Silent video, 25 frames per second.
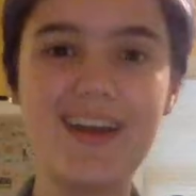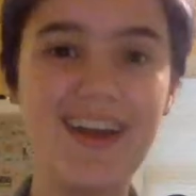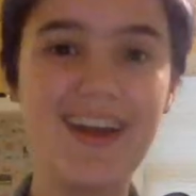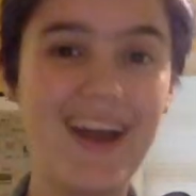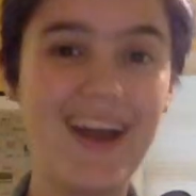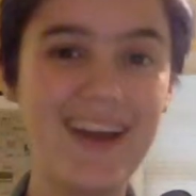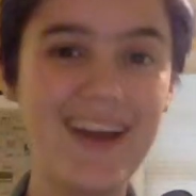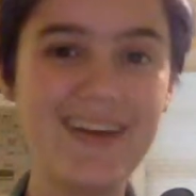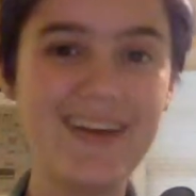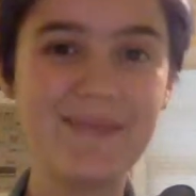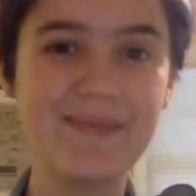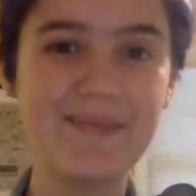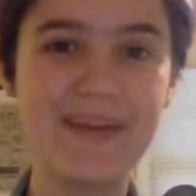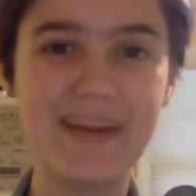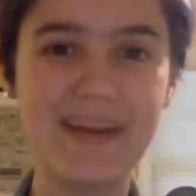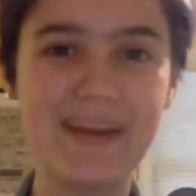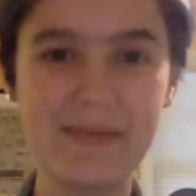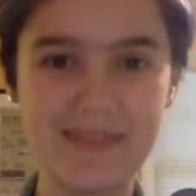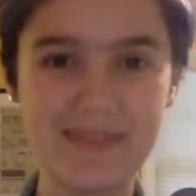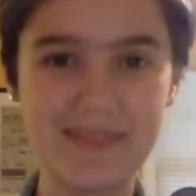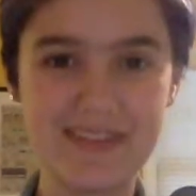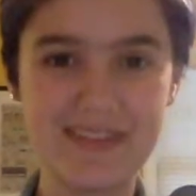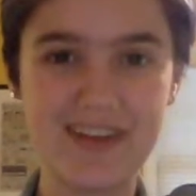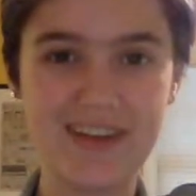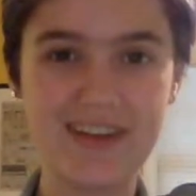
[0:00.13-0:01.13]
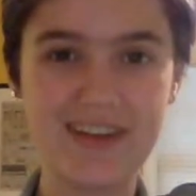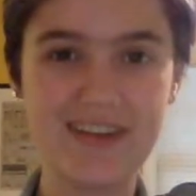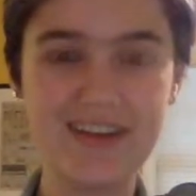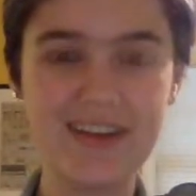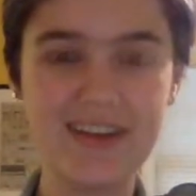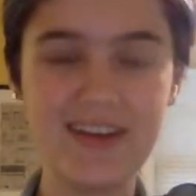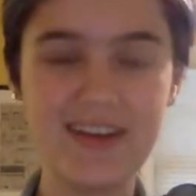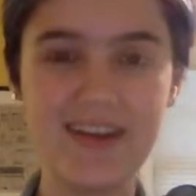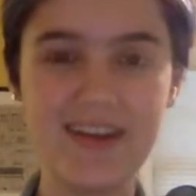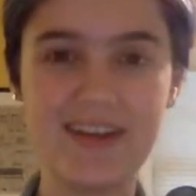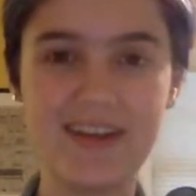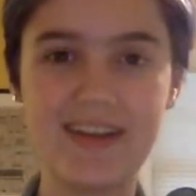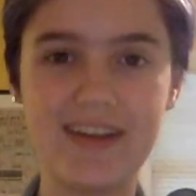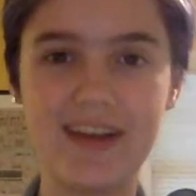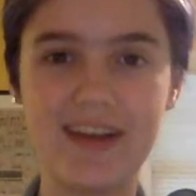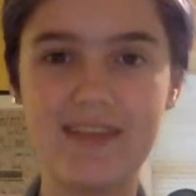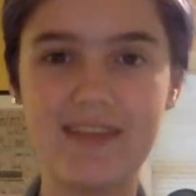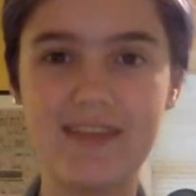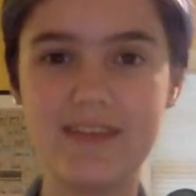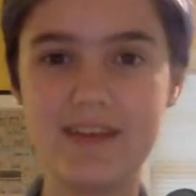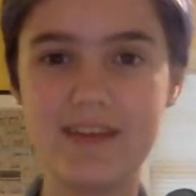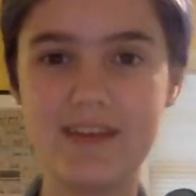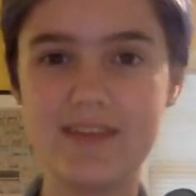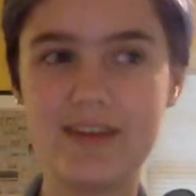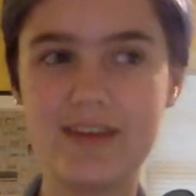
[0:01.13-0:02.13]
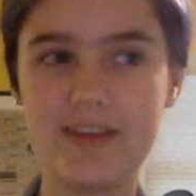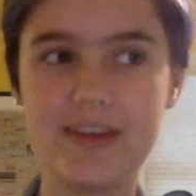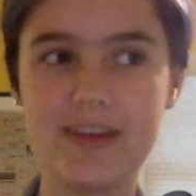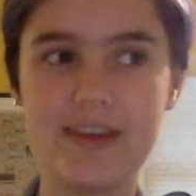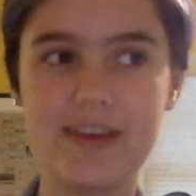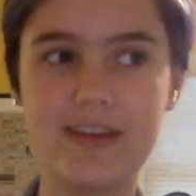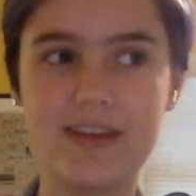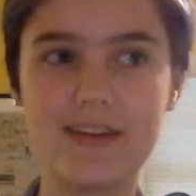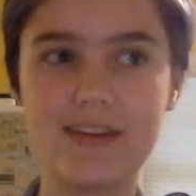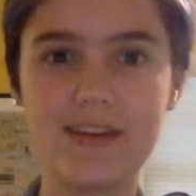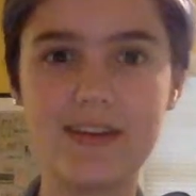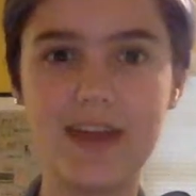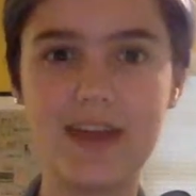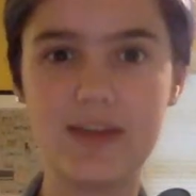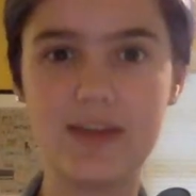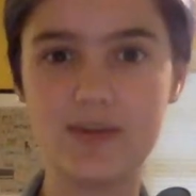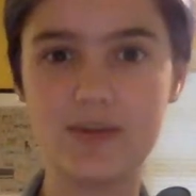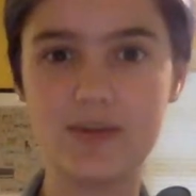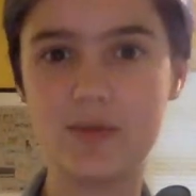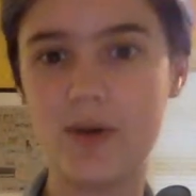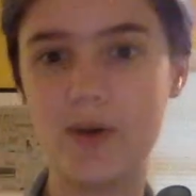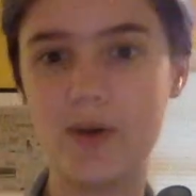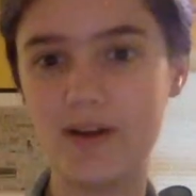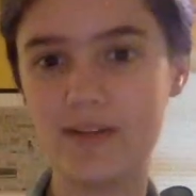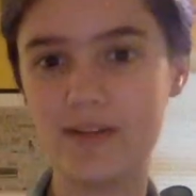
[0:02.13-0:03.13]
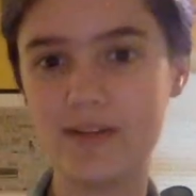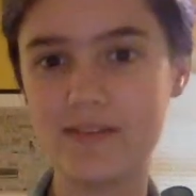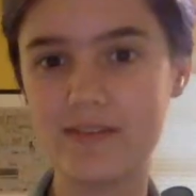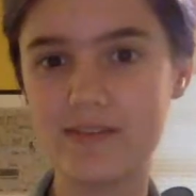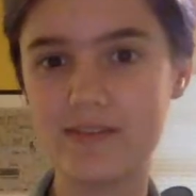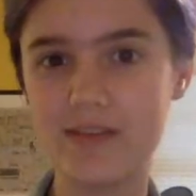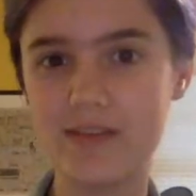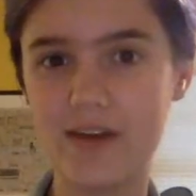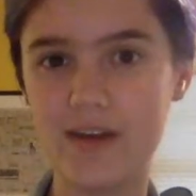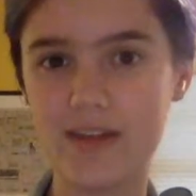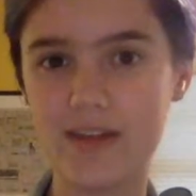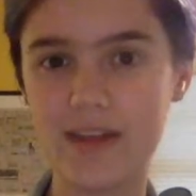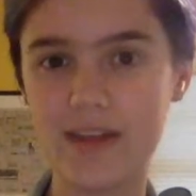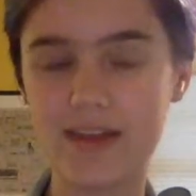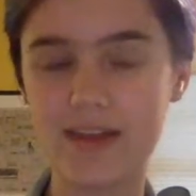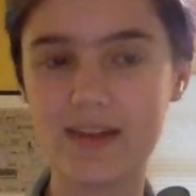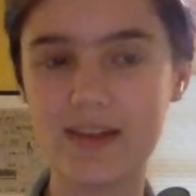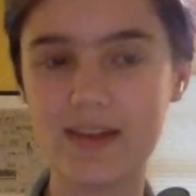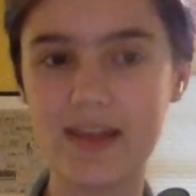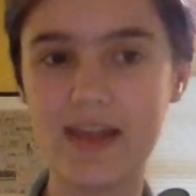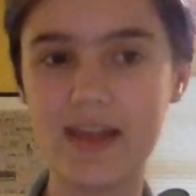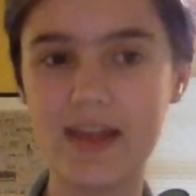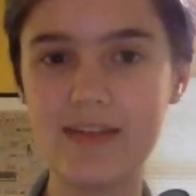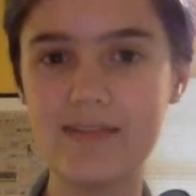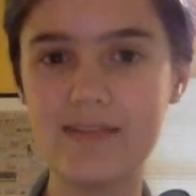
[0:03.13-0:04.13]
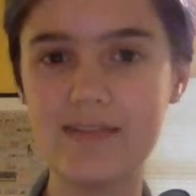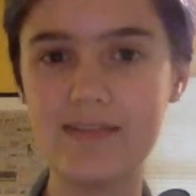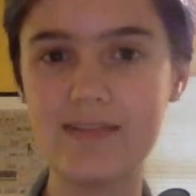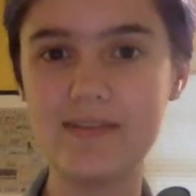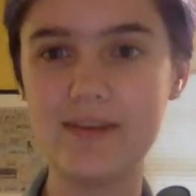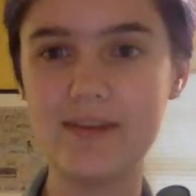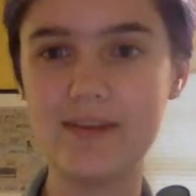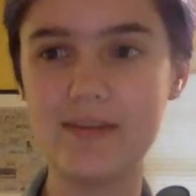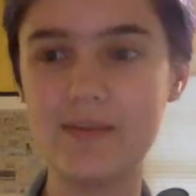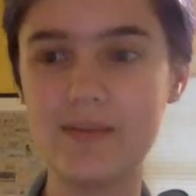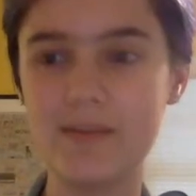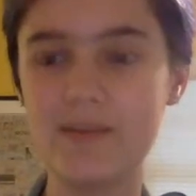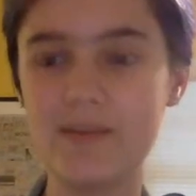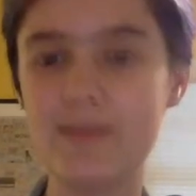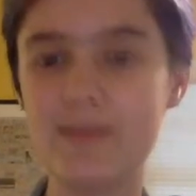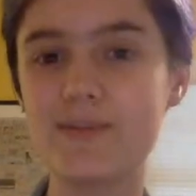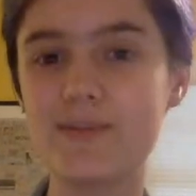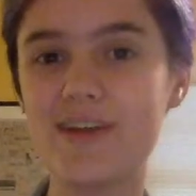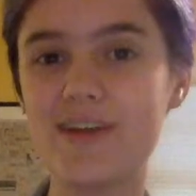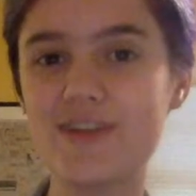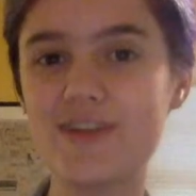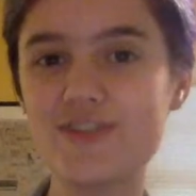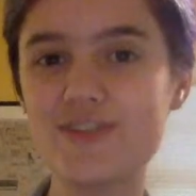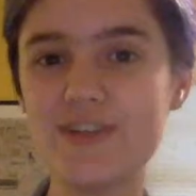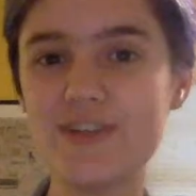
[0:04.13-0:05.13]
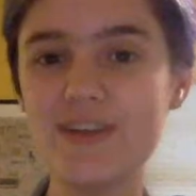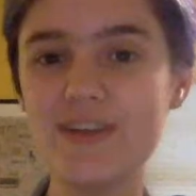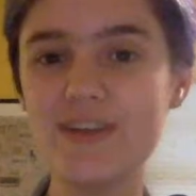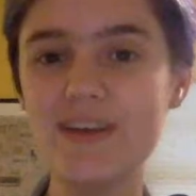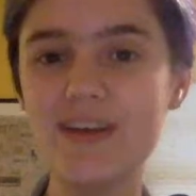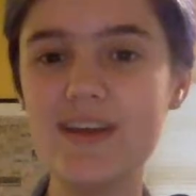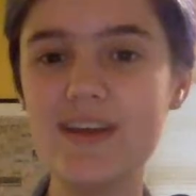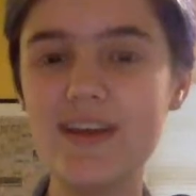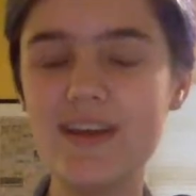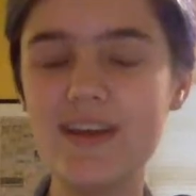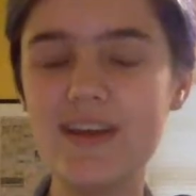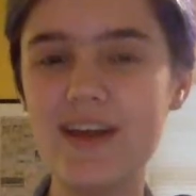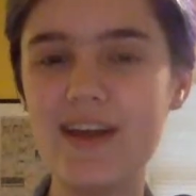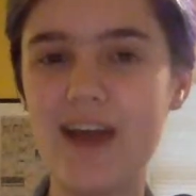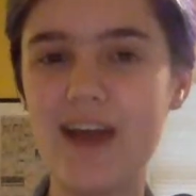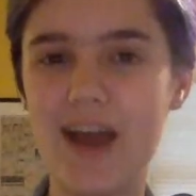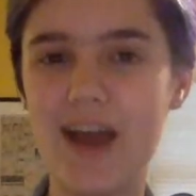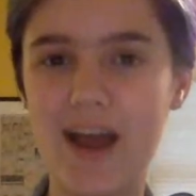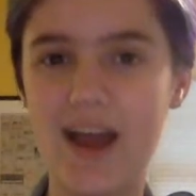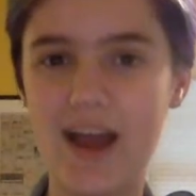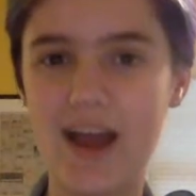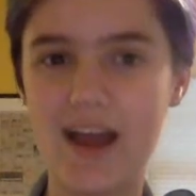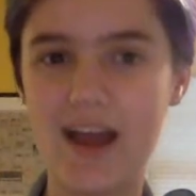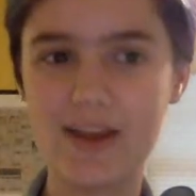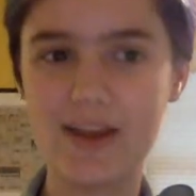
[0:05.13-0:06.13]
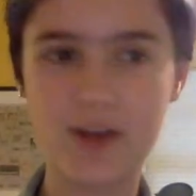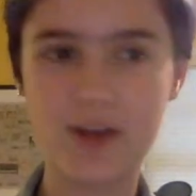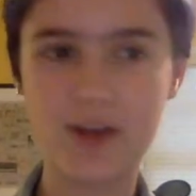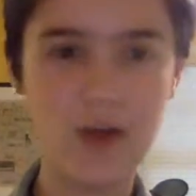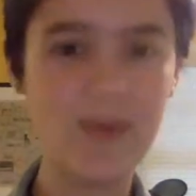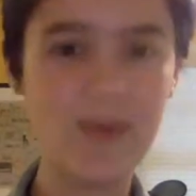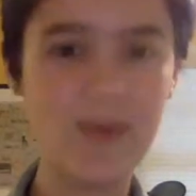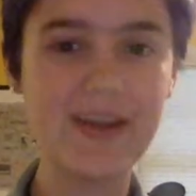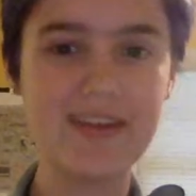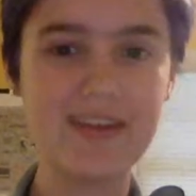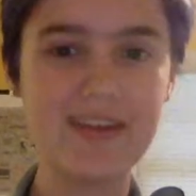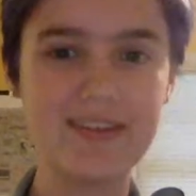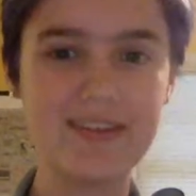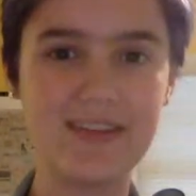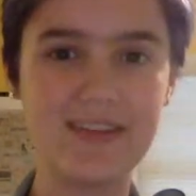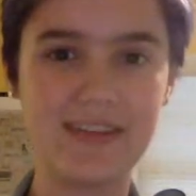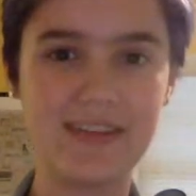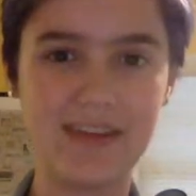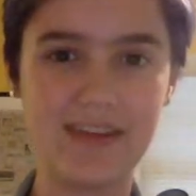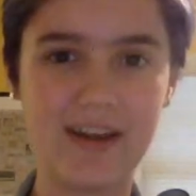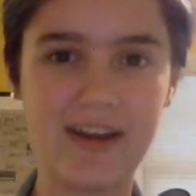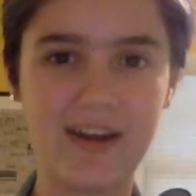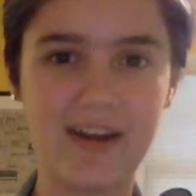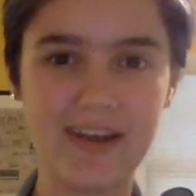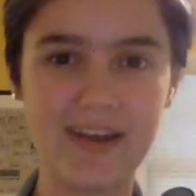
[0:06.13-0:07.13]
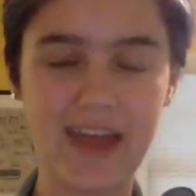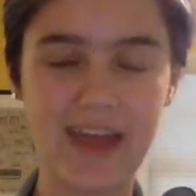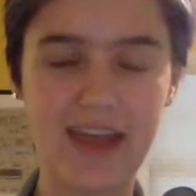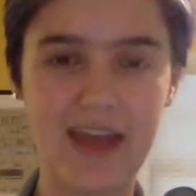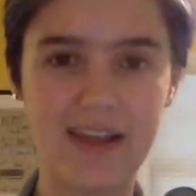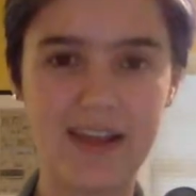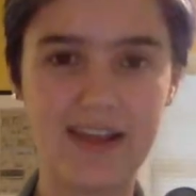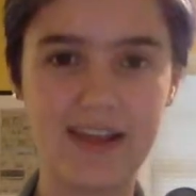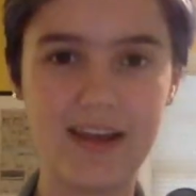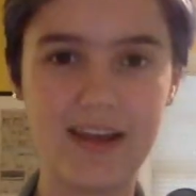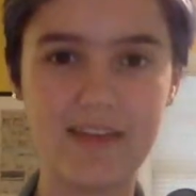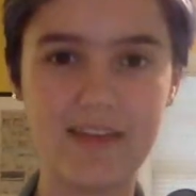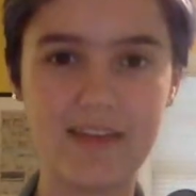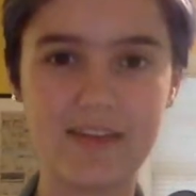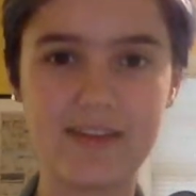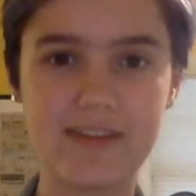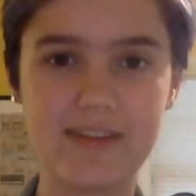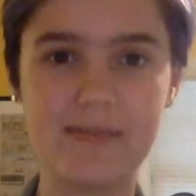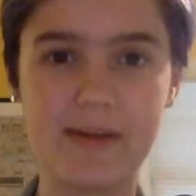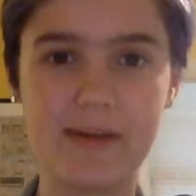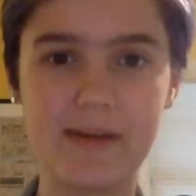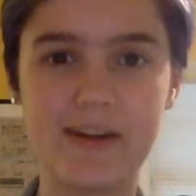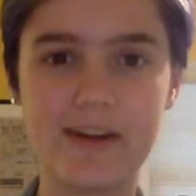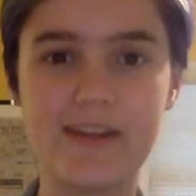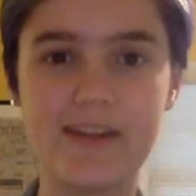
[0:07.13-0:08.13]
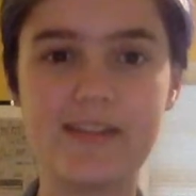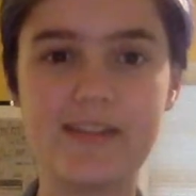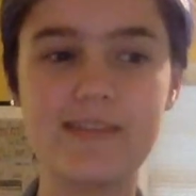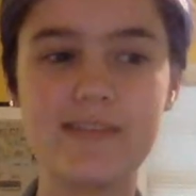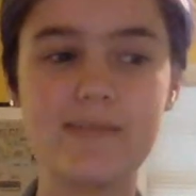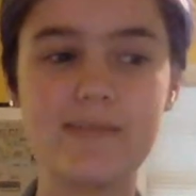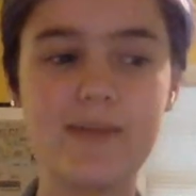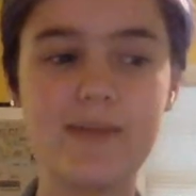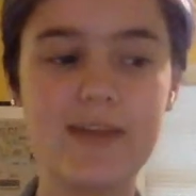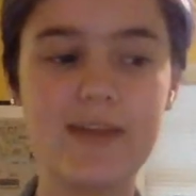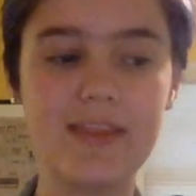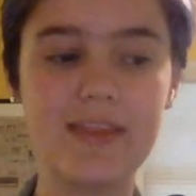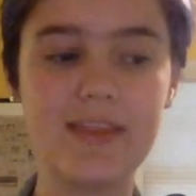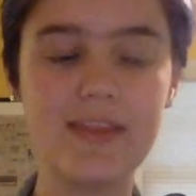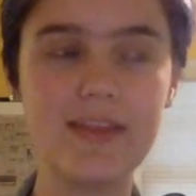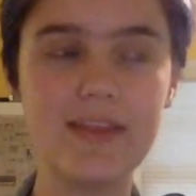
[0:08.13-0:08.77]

Hi, my name is Natanya, and I've now taken Andrew Huang's online class on music production. Going into this, I already had a lot of experience with